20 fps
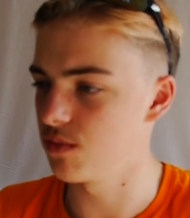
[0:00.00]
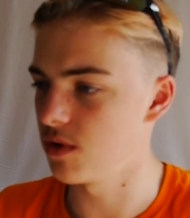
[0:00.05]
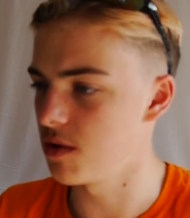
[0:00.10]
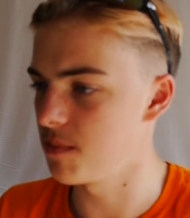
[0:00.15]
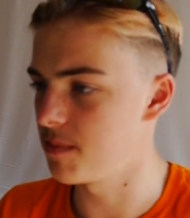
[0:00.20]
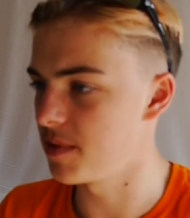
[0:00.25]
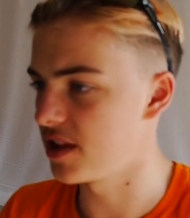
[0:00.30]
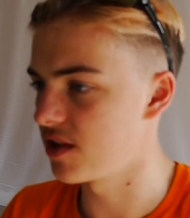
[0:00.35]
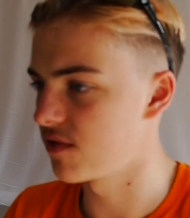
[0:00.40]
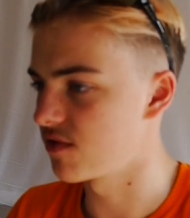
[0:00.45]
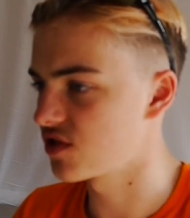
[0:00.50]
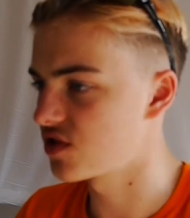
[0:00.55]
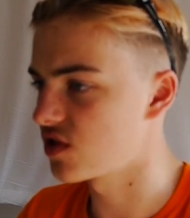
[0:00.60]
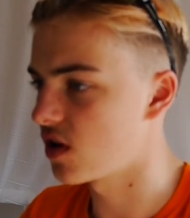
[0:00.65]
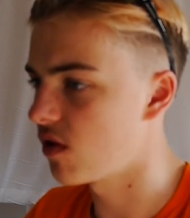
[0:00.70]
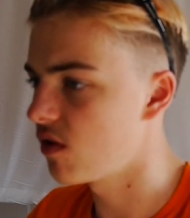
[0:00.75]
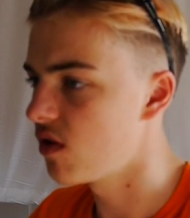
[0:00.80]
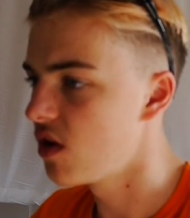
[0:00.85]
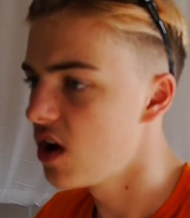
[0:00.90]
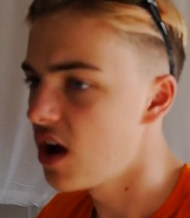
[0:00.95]
will be the
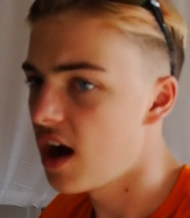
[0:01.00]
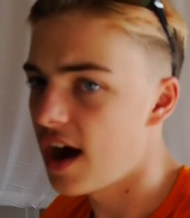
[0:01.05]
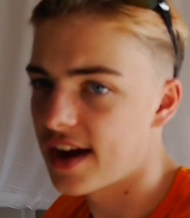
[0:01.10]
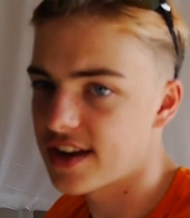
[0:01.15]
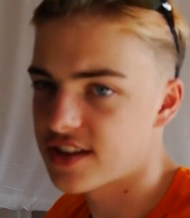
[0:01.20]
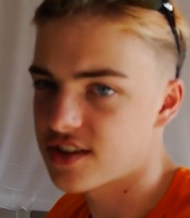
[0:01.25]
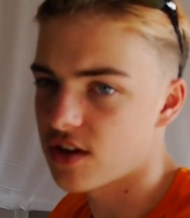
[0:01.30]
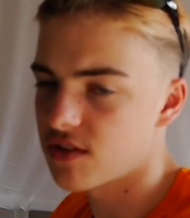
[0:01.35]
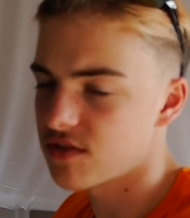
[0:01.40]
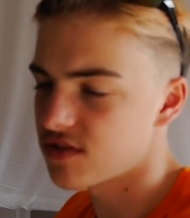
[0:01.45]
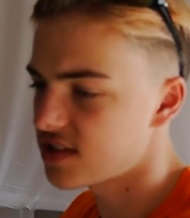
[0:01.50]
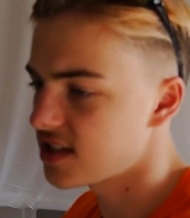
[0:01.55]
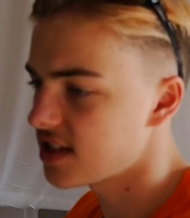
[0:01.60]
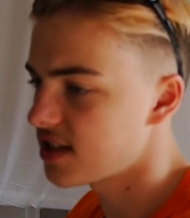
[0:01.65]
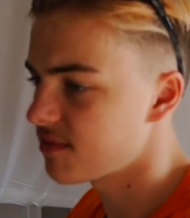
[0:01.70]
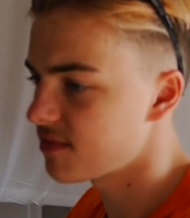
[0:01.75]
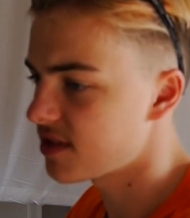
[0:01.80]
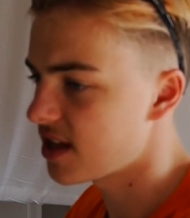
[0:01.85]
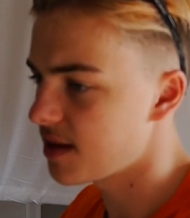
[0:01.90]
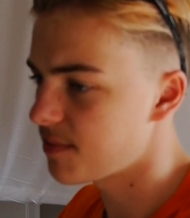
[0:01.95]
result. I don't see
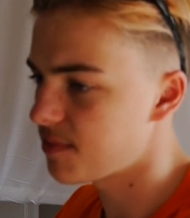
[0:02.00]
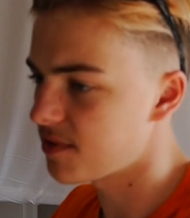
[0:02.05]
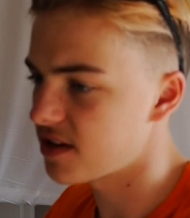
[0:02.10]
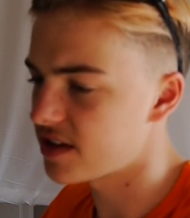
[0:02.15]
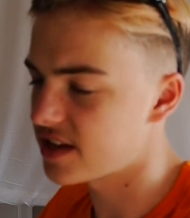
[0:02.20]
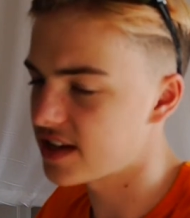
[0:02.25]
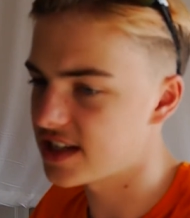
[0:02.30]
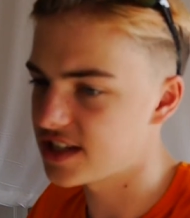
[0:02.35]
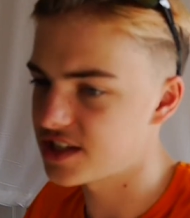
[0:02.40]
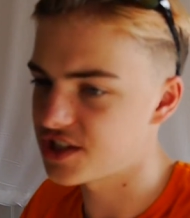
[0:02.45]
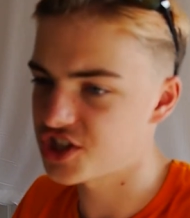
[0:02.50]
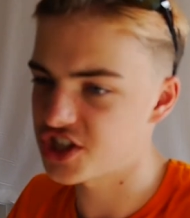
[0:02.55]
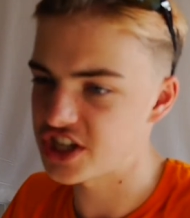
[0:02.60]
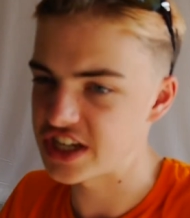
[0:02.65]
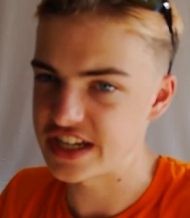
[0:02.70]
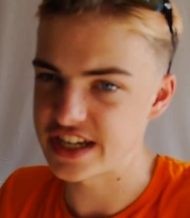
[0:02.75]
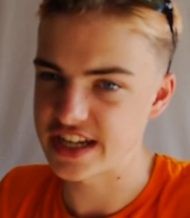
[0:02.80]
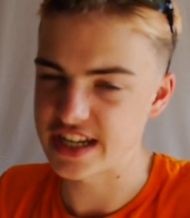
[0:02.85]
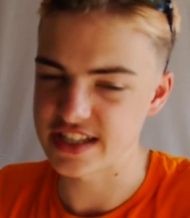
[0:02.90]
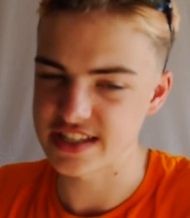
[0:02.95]
them keeping a clean
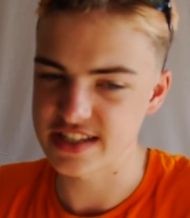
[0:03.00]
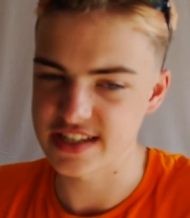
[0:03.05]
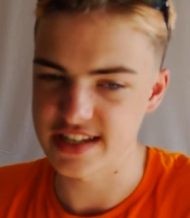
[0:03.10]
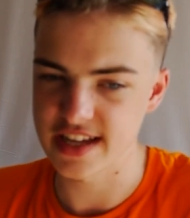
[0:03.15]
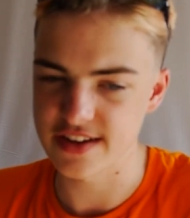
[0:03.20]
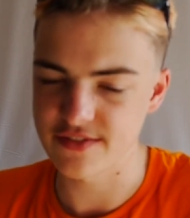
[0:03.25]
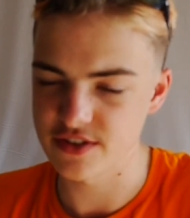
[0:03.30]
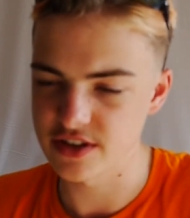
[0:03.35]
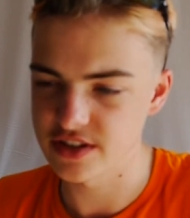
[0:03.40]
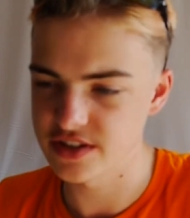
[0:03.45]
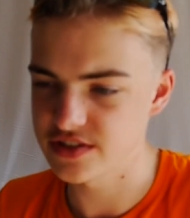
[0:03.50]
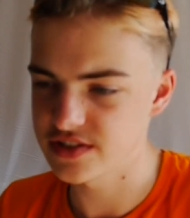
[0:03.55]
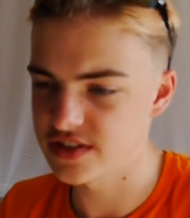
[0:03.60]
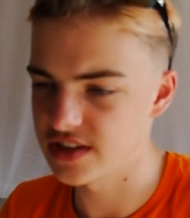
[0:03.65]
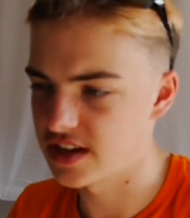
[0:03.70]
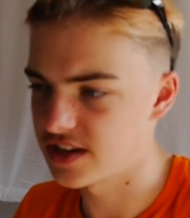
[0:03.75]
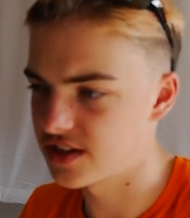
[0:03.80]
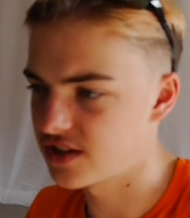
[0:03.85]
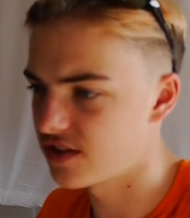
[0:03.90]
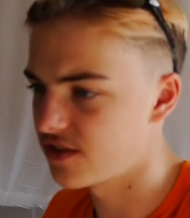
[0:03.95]
sheet against the Netherlands,
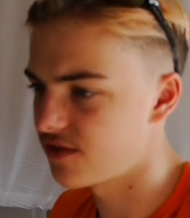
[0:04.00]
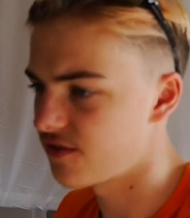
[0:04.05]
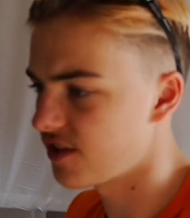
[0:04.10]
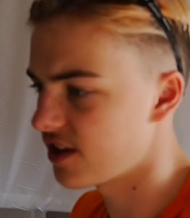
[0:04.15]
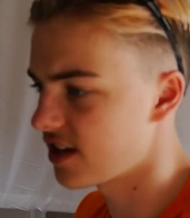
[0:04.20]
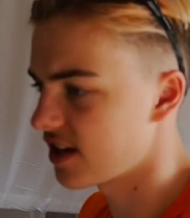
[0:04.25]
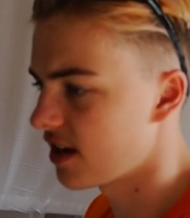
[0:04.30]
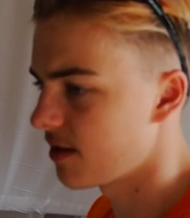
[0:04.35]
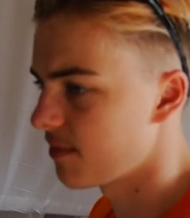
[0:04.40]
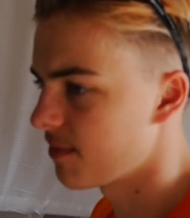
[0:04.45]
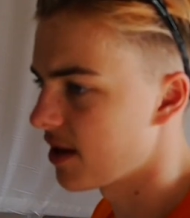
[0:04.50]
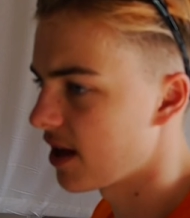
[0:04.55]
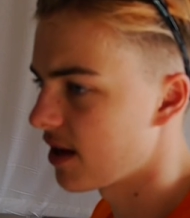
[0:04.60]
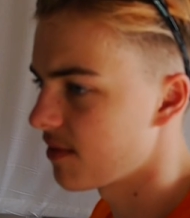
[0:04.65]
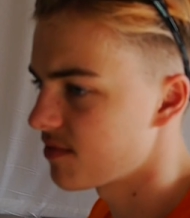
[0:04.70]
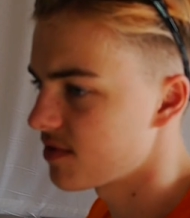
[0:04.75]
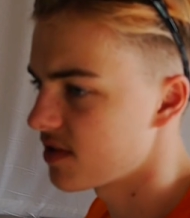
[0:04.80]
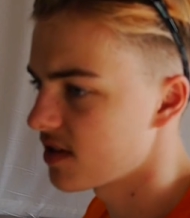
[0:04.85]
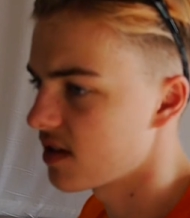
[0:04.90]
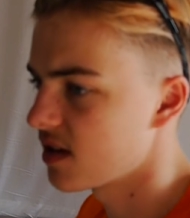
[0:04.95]
and I do think they'll be
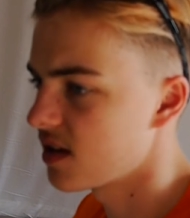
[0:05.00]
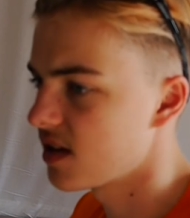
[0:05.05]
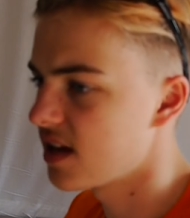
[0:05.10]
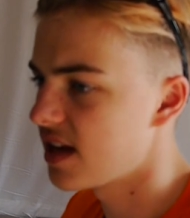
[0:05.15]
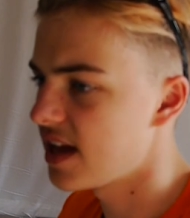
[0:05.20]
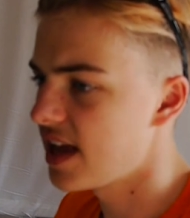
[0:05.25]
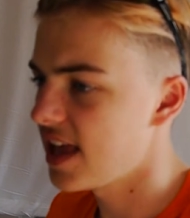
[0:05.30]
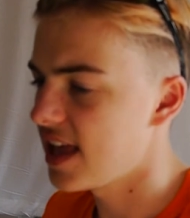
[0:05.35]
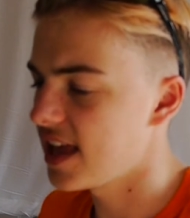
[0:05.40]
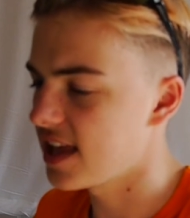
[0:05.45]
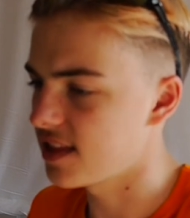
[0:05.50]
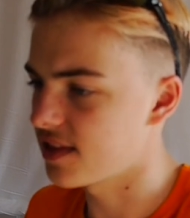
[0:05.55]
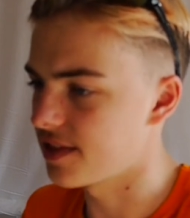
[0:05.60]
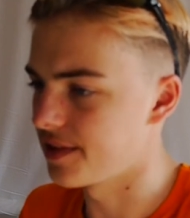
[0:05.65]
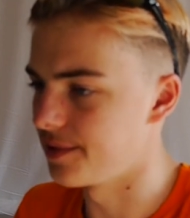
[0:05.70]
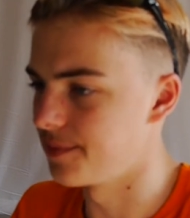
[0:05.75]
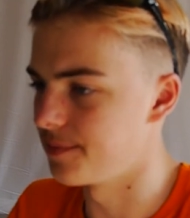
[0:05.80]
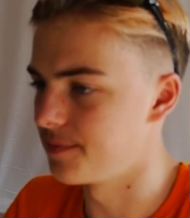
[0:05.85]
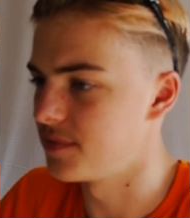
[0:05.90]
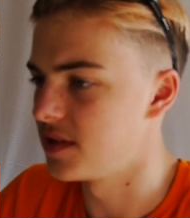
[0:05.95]
able to hit
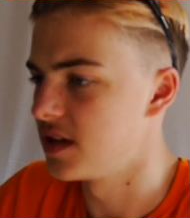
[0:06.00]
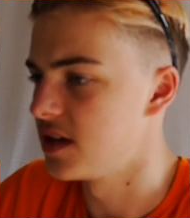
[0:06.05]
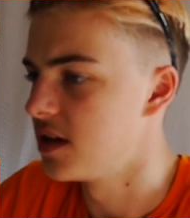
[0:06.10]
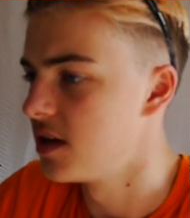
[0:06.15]
them.